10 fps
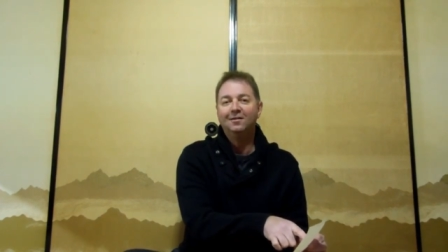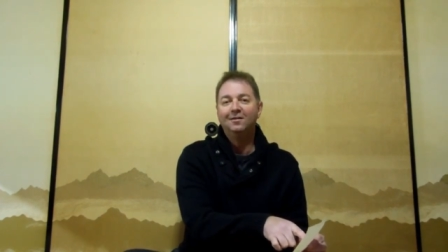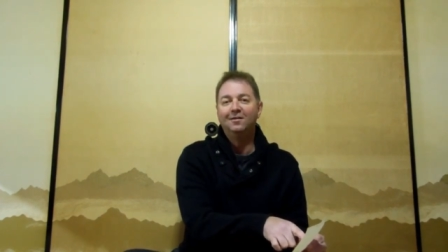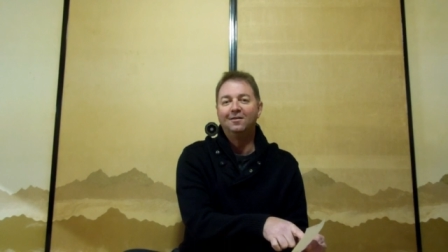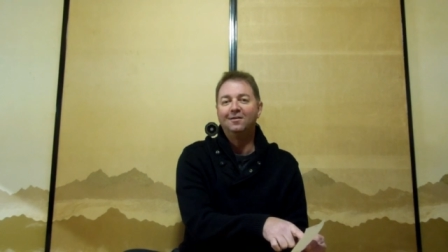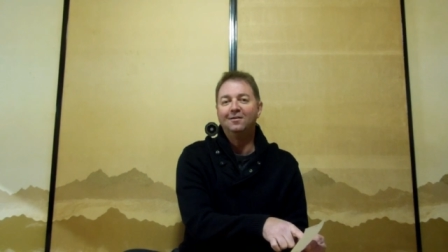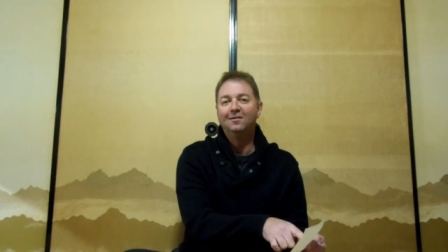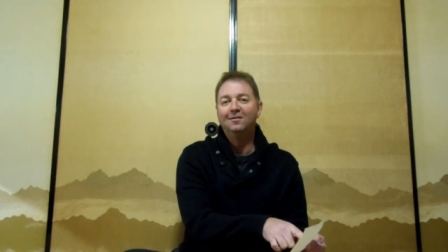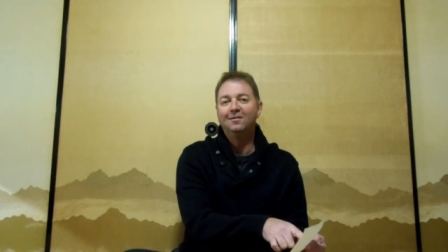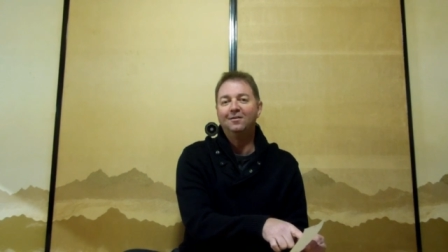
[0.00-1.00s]
You know,
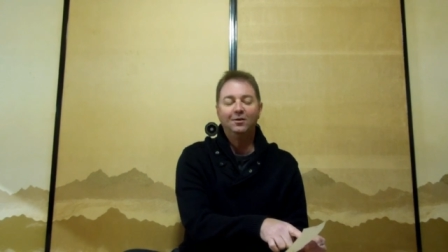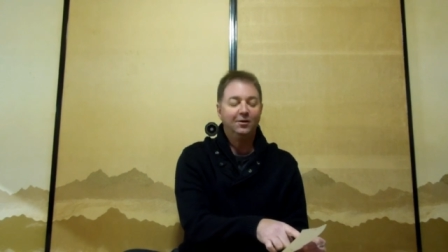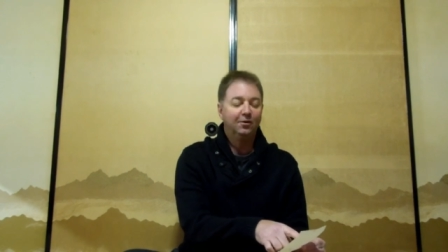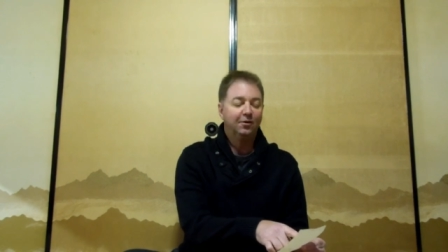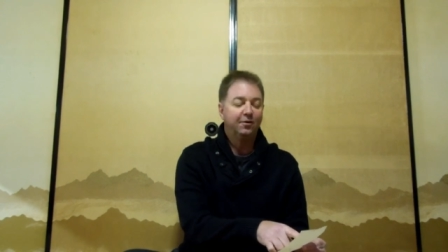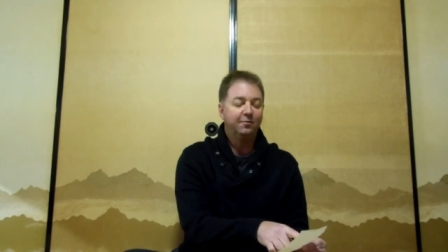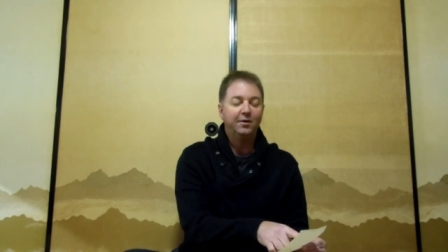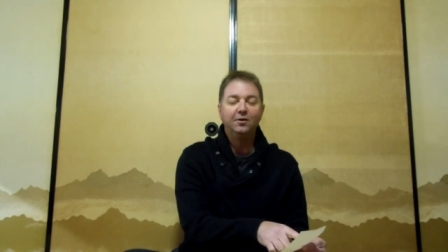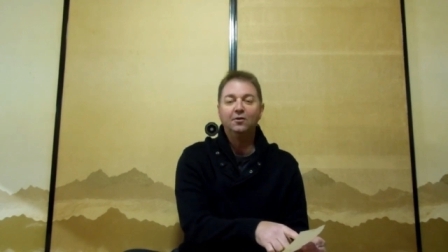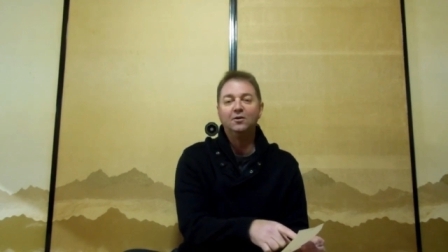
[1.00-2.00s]
you, you learn when
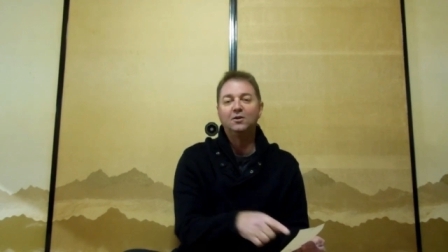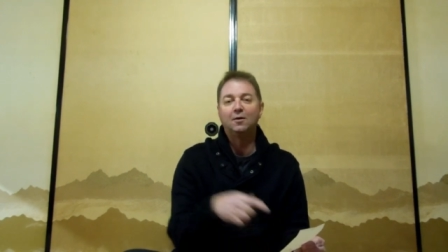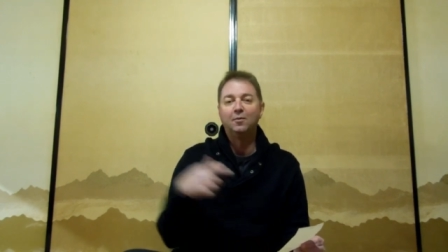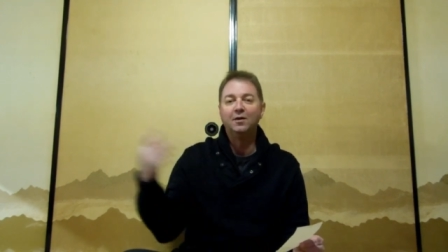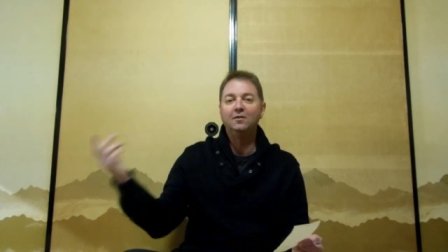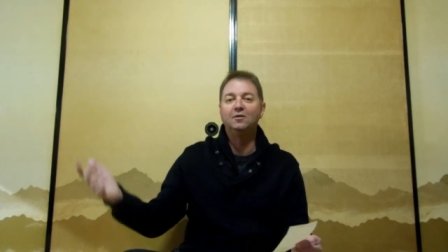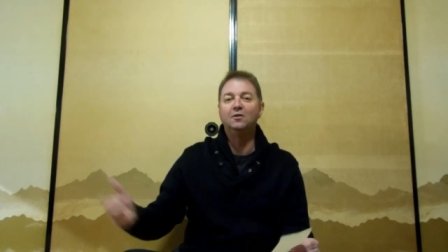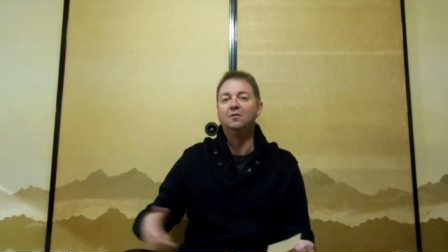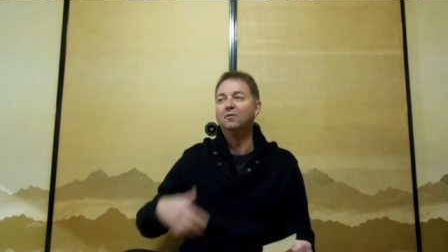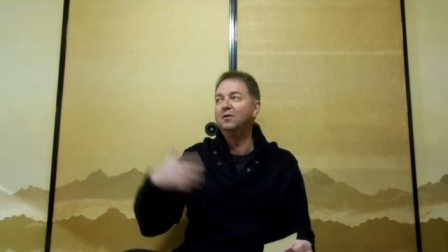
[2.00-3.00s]
you learn Japanese at
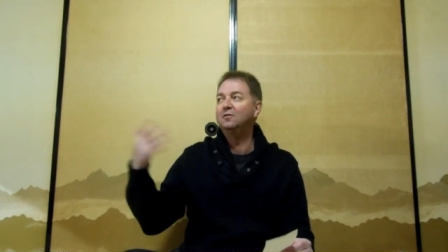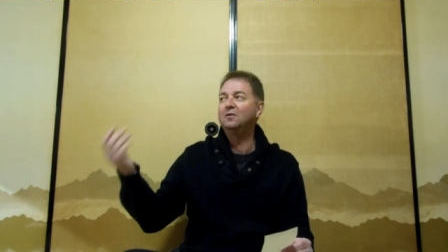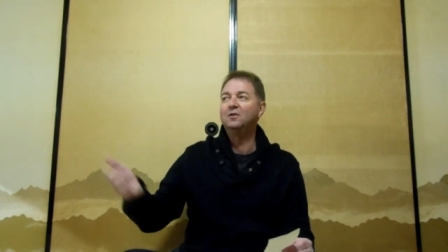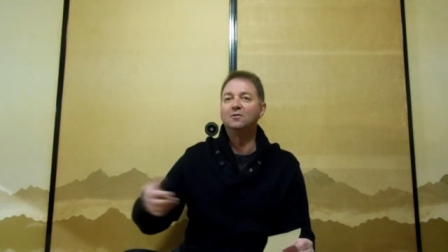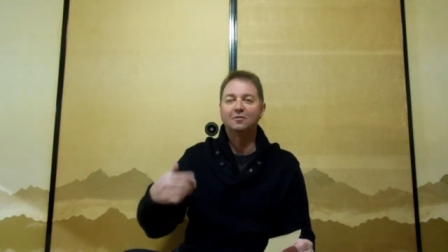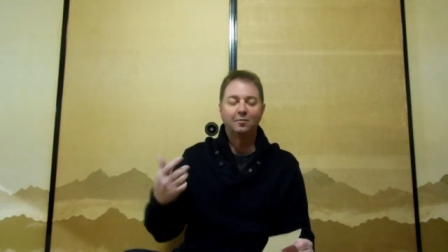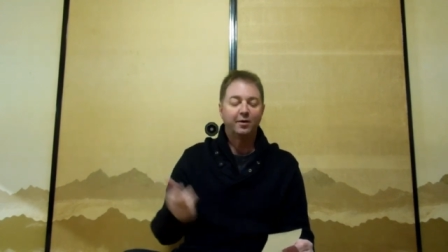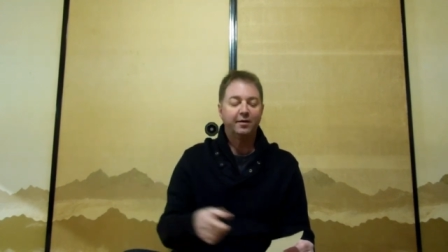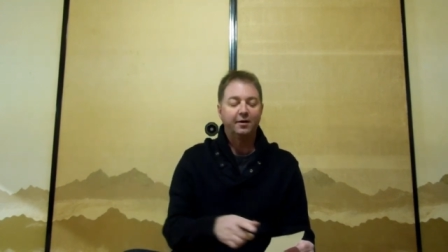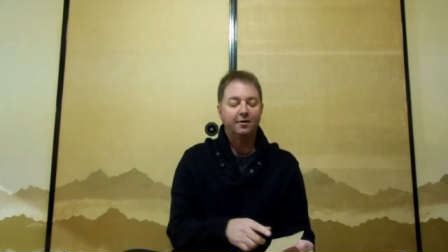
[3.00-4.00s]
university or
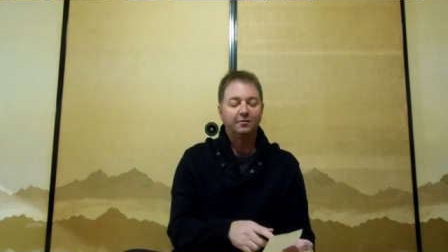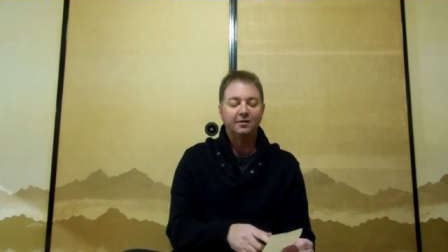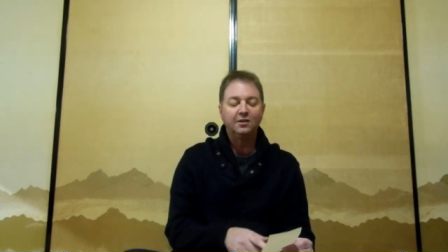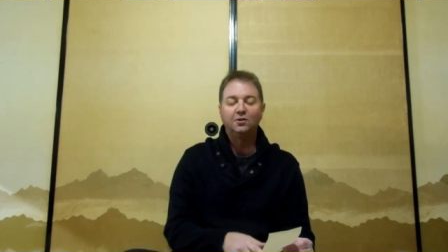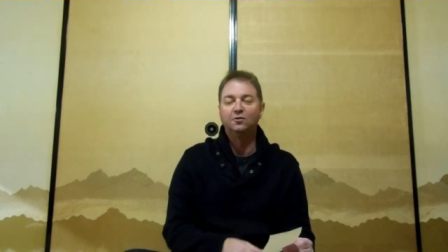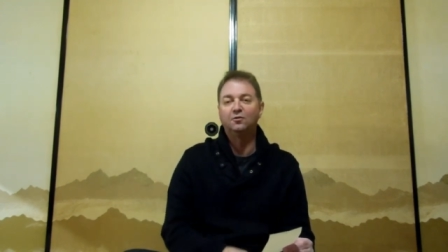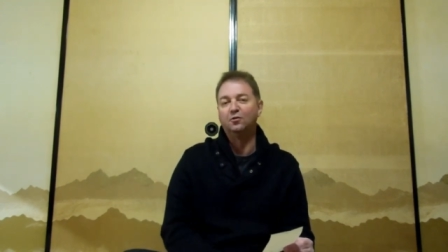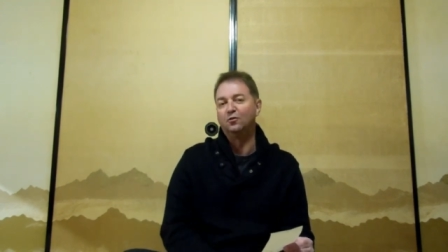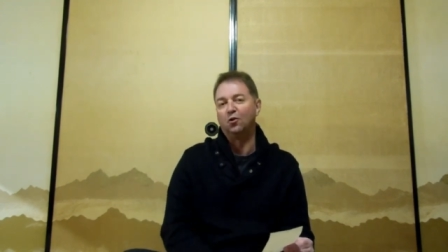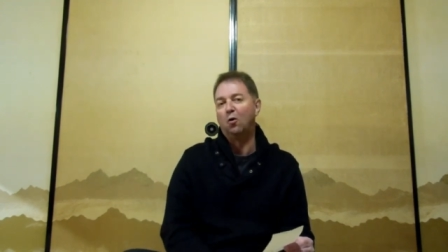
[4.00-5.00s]
somewhere, they don't teach you
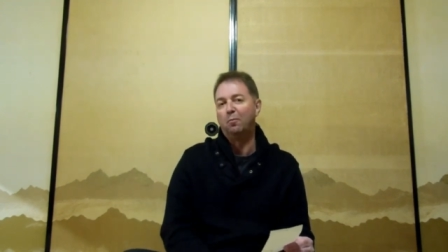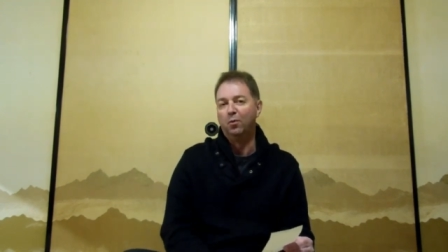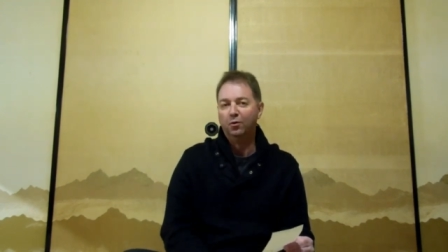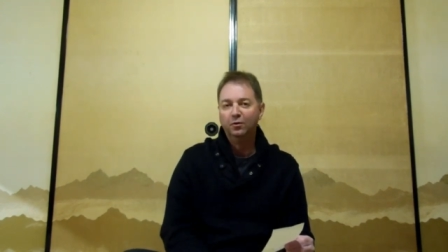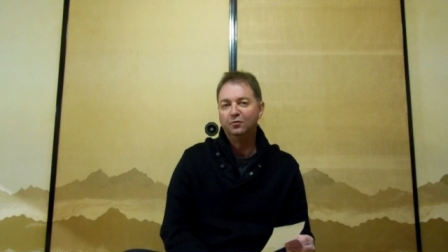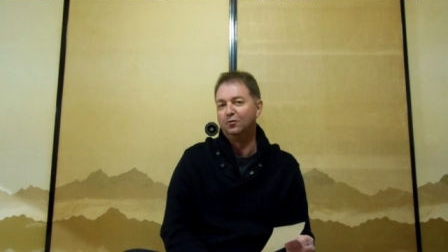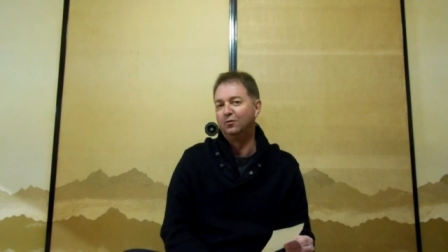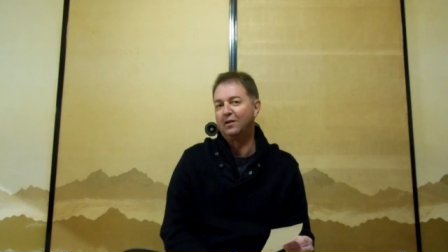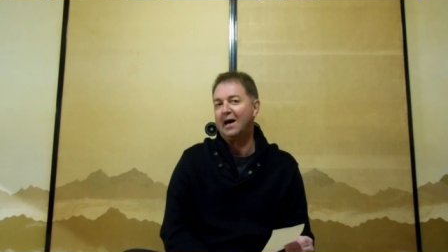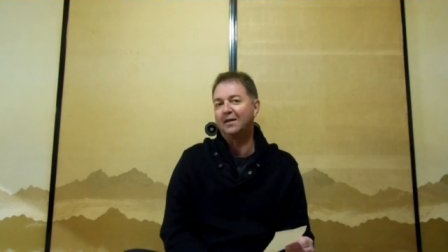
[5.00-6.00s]
sutopu,
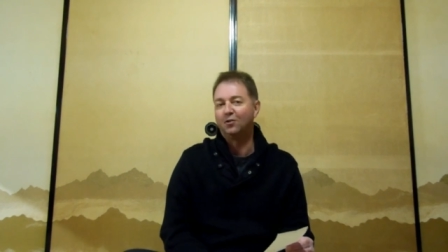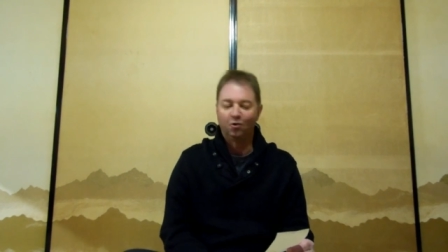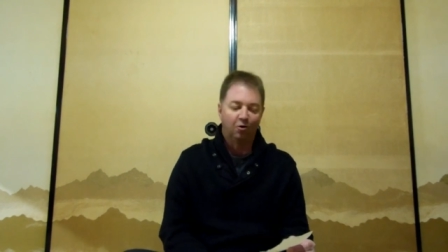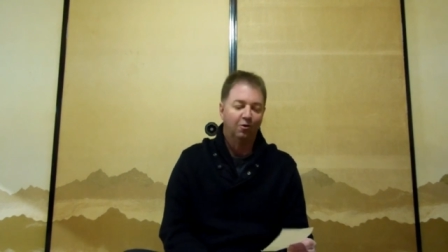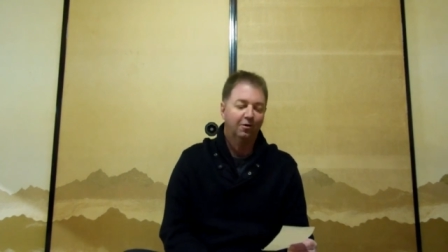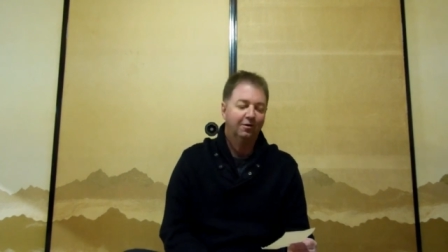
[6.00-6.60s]
sutato,